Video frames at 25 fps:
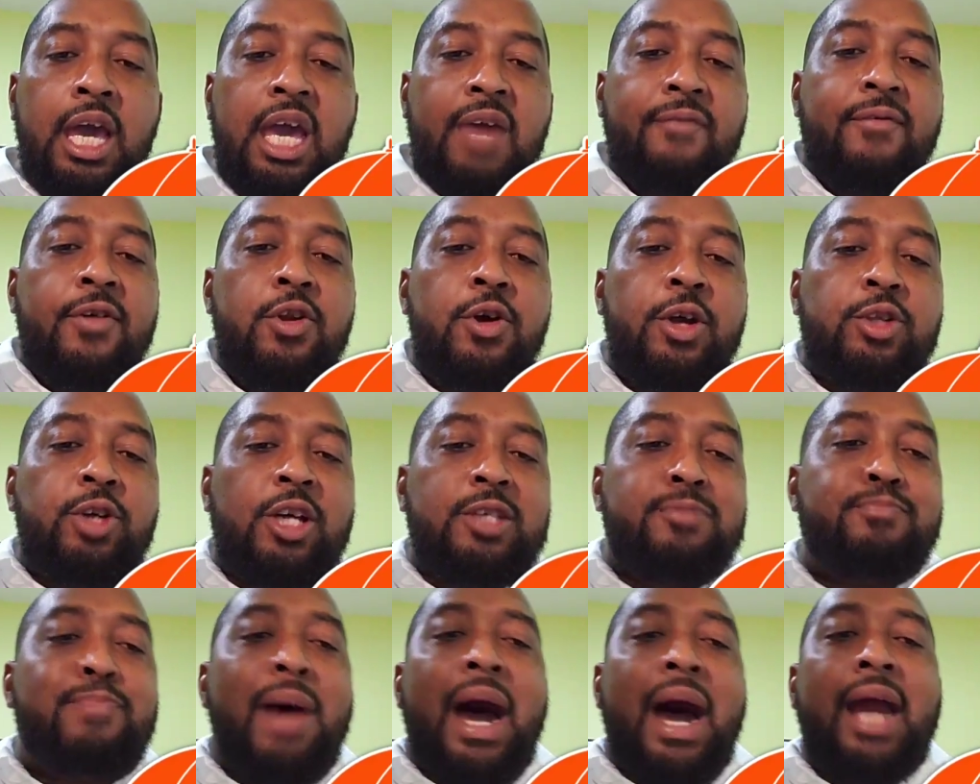If you know
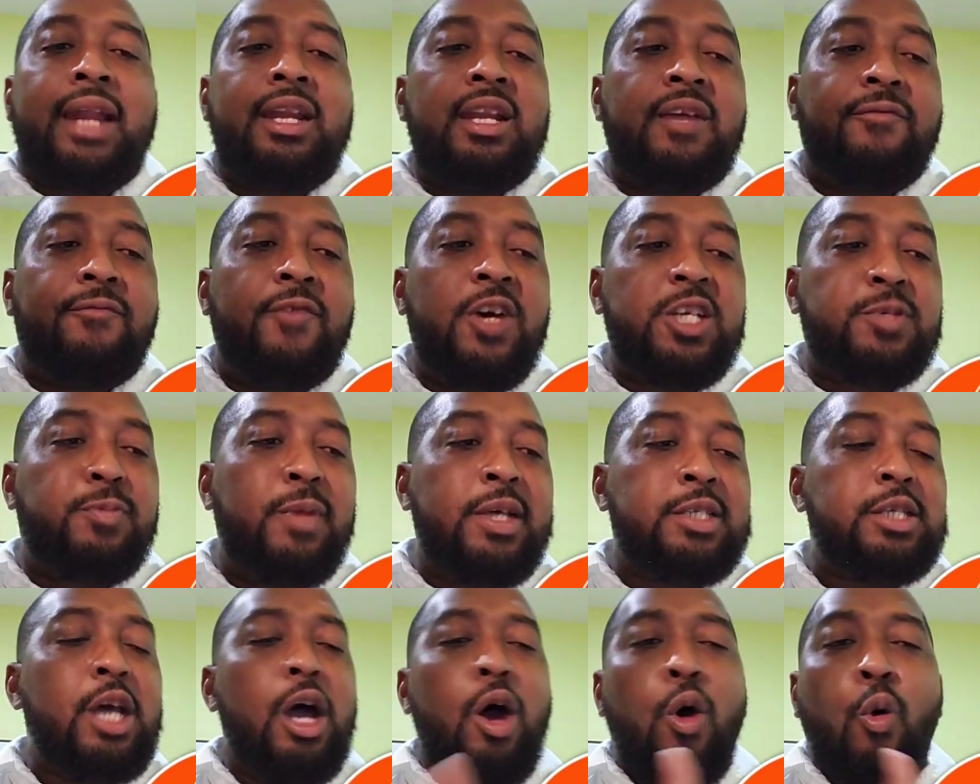it was bad in the first
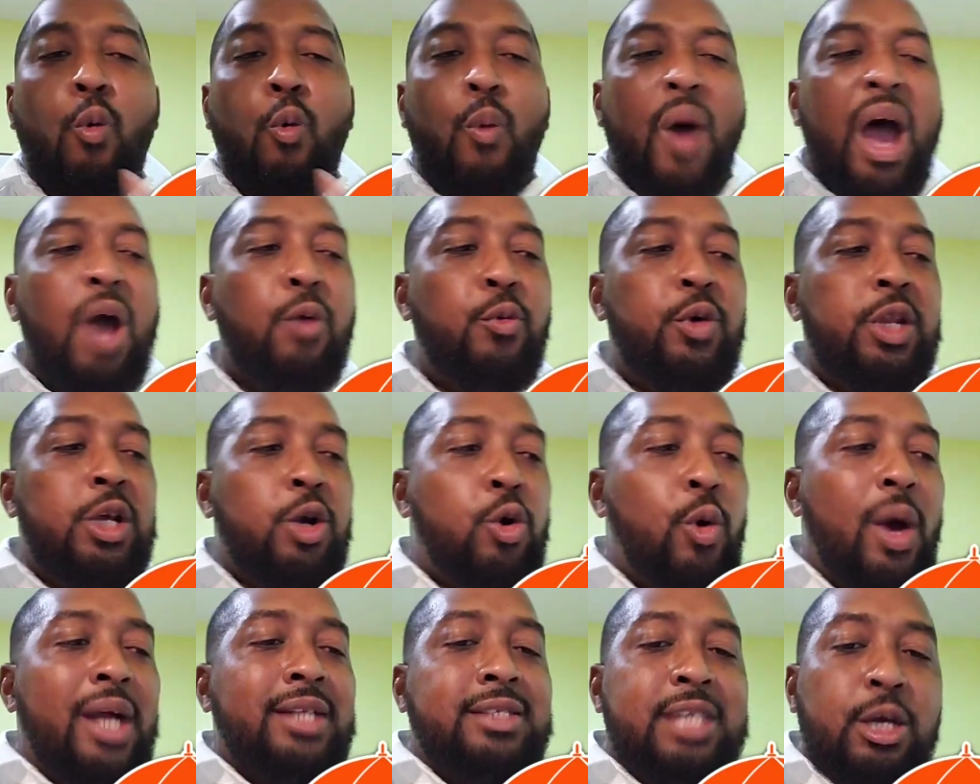place, why would
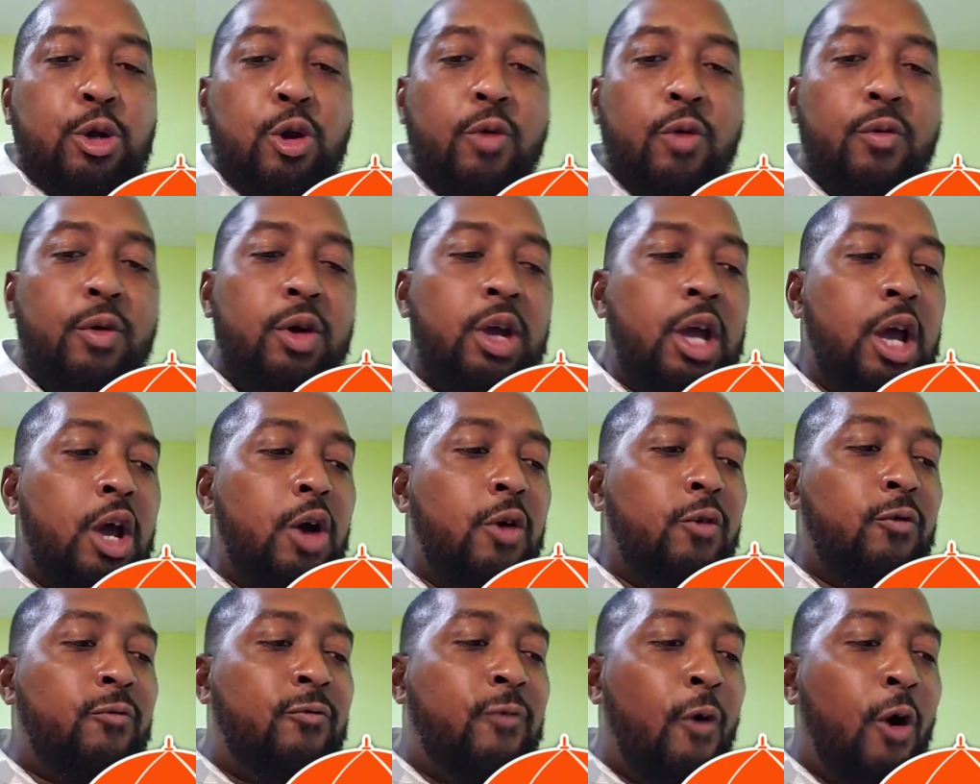you go and
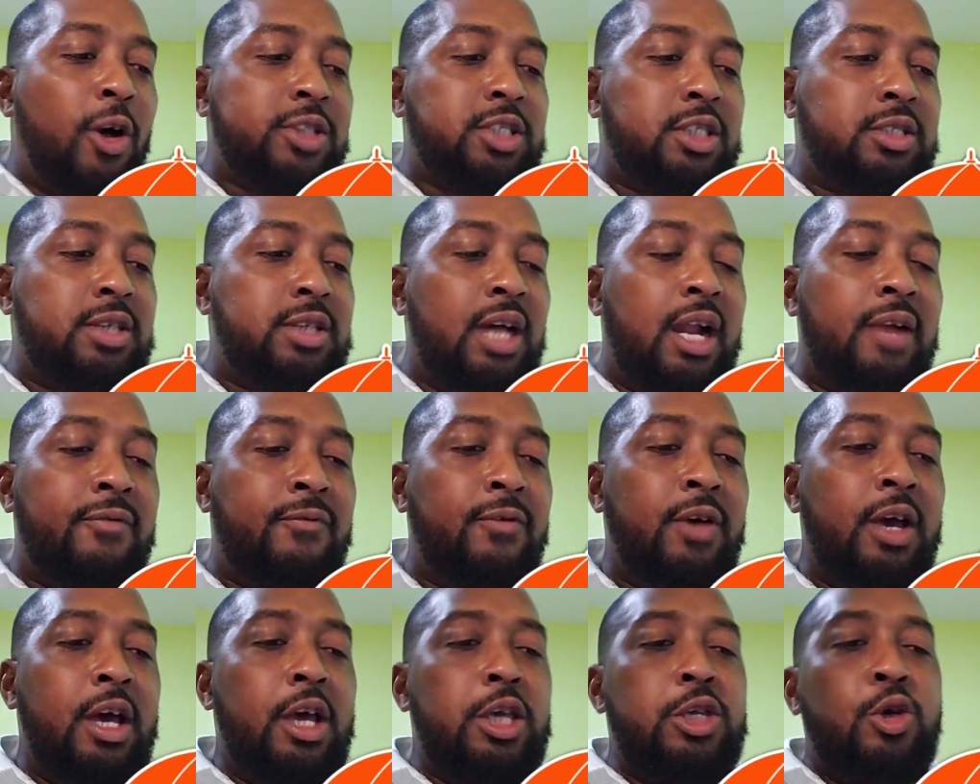force
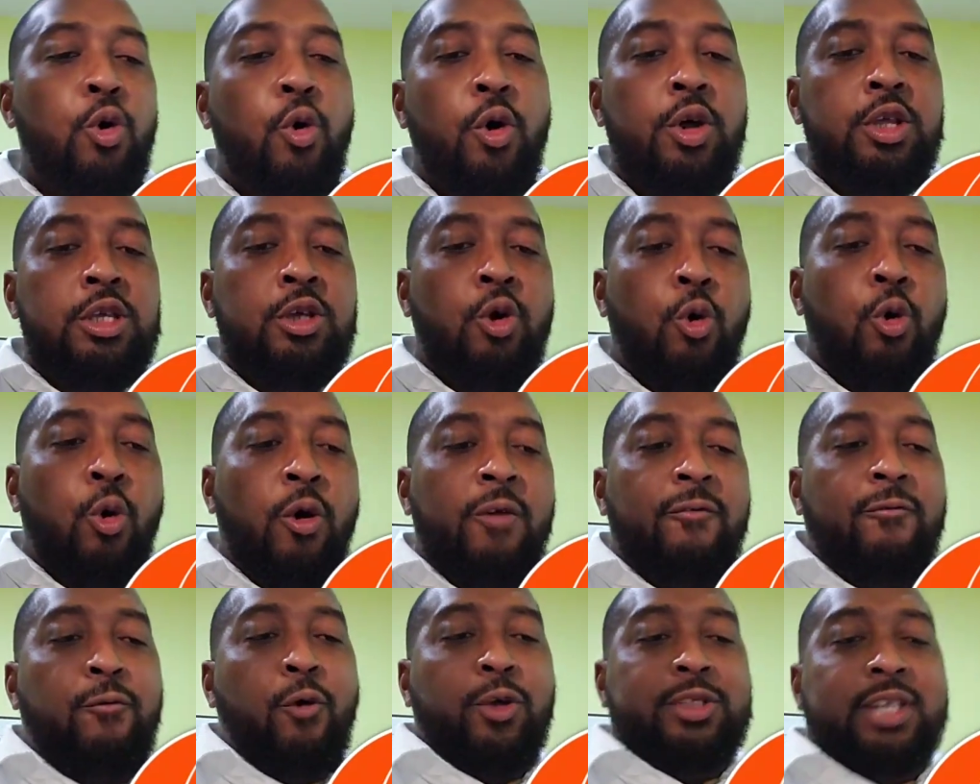yourself? You own
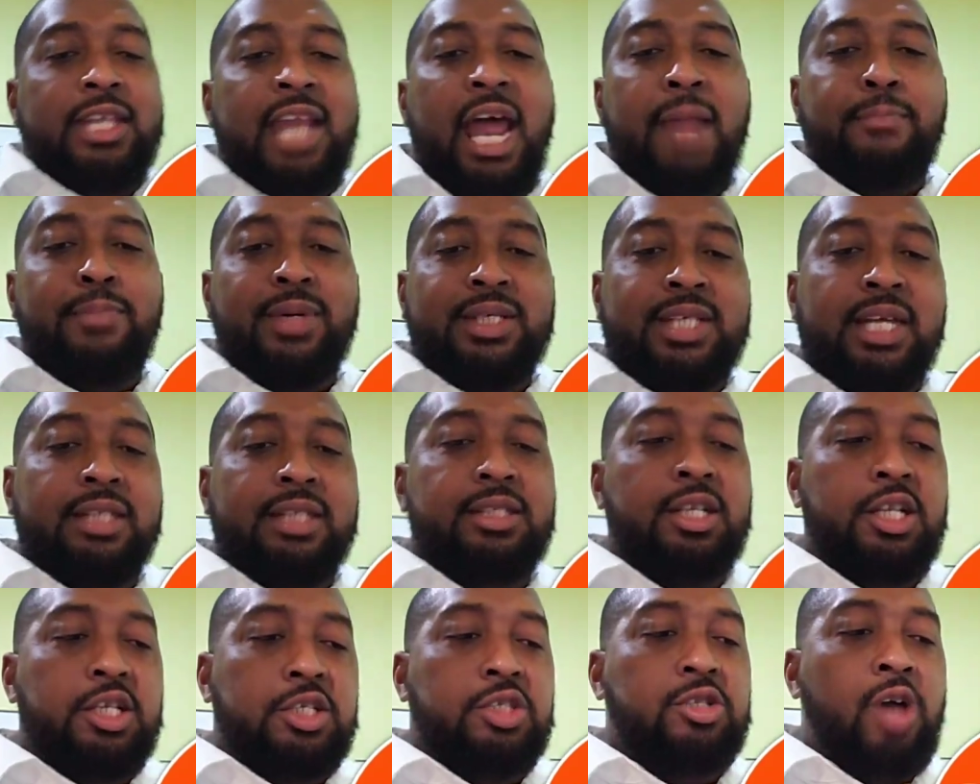
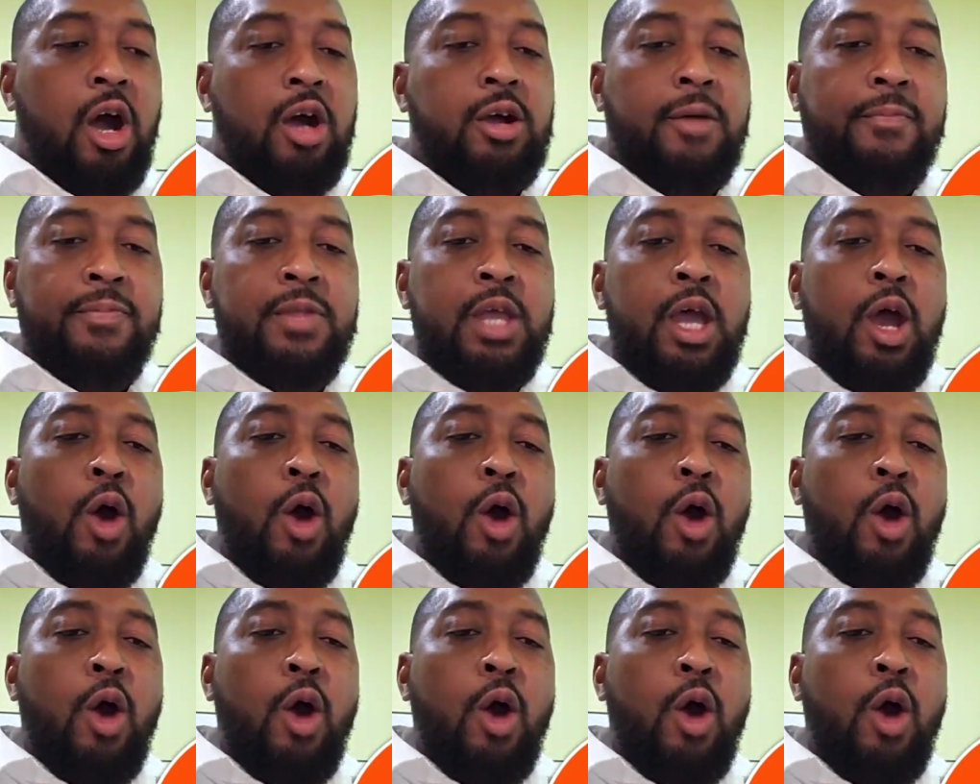49% of the stock.